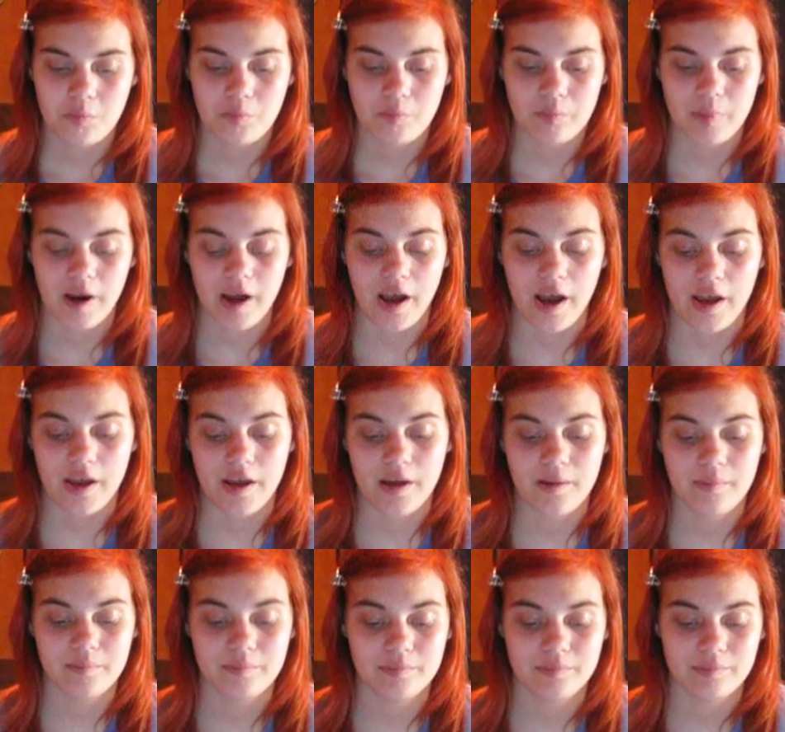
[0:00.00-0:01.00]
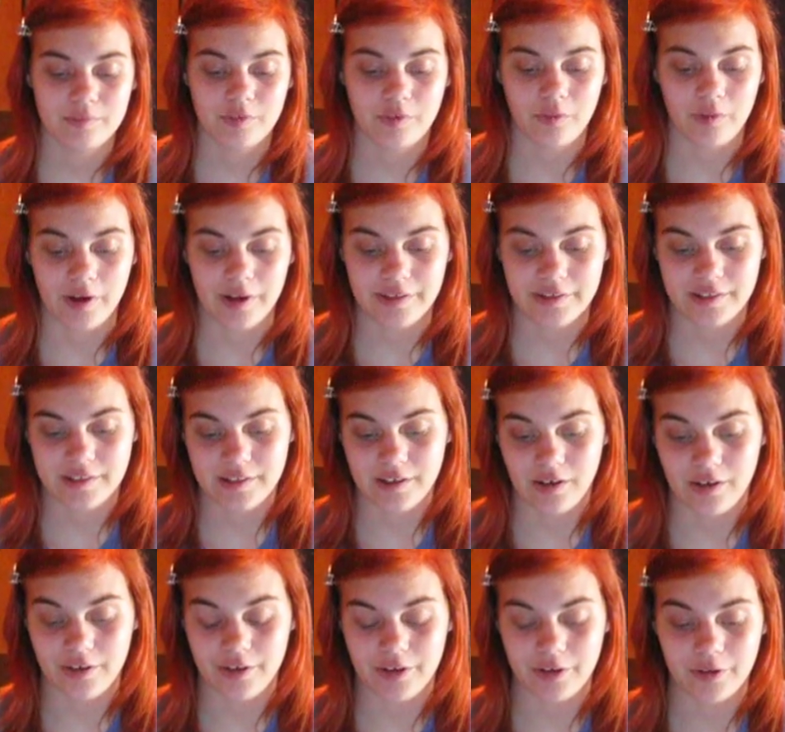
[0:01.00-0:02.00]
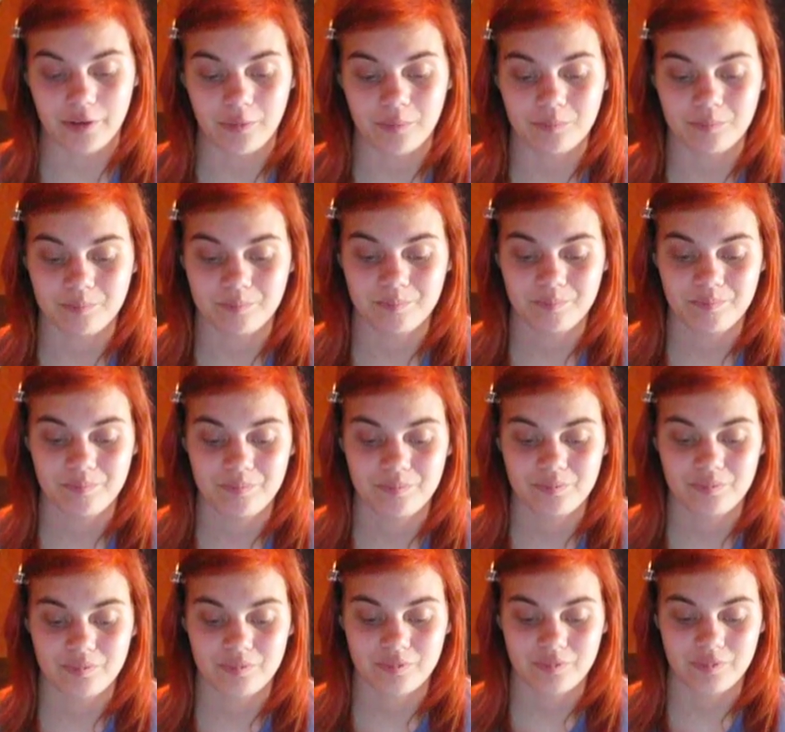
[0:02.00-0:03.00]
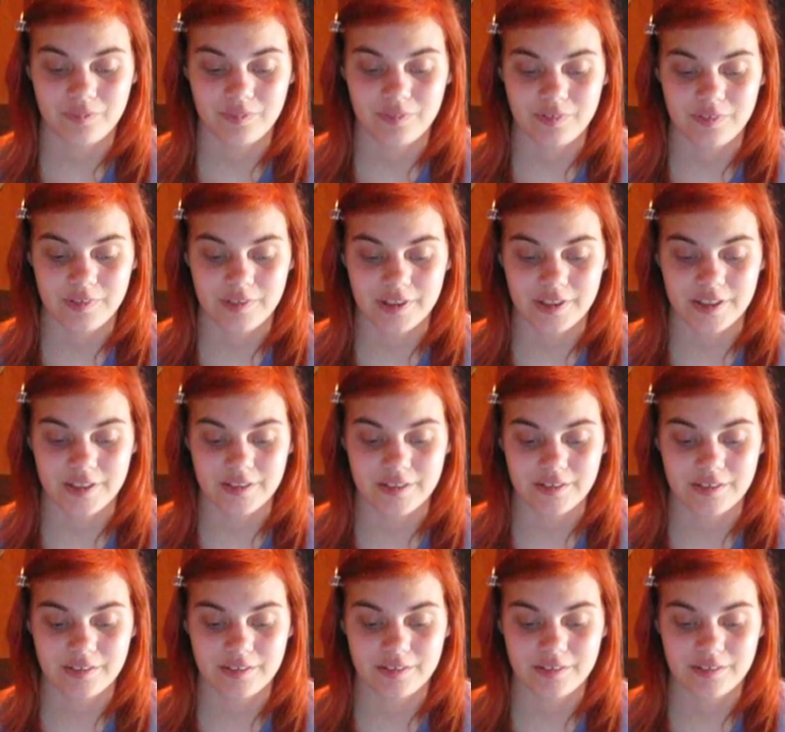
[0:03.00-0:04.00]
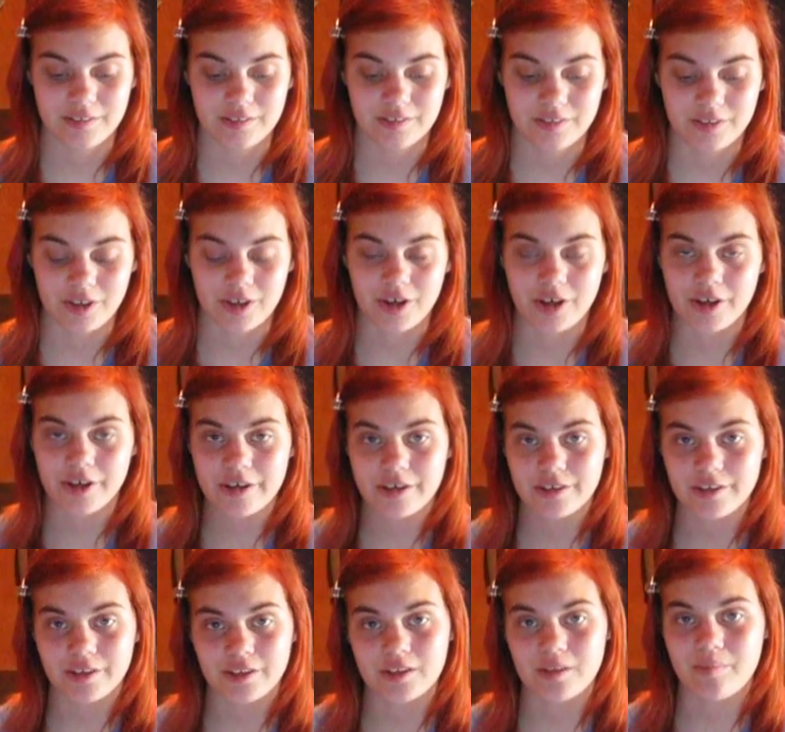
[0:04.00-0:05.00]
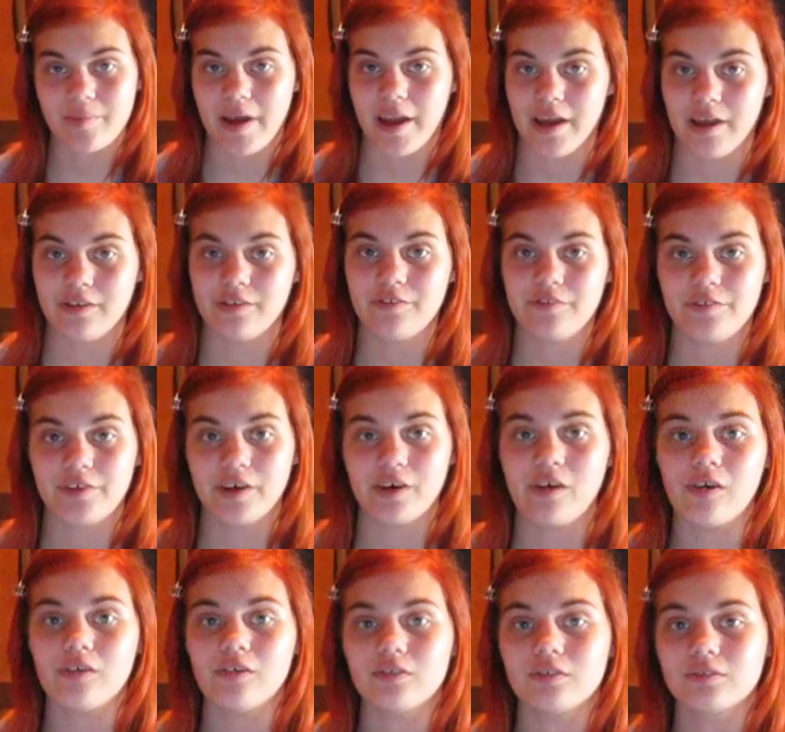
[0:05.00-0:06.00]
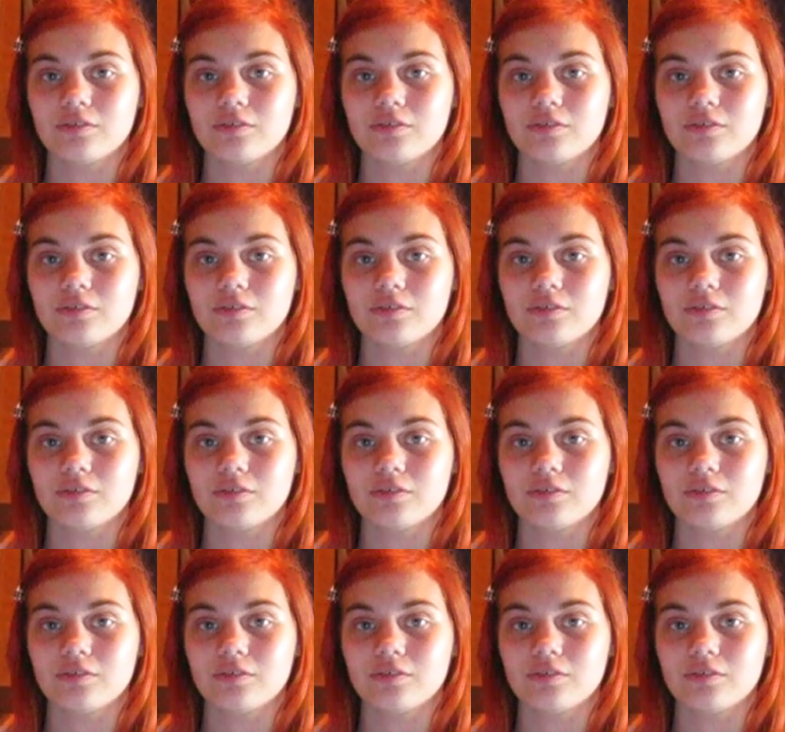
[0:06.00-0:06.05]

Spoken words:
But I am going to tell you that the hurt and the pain you feel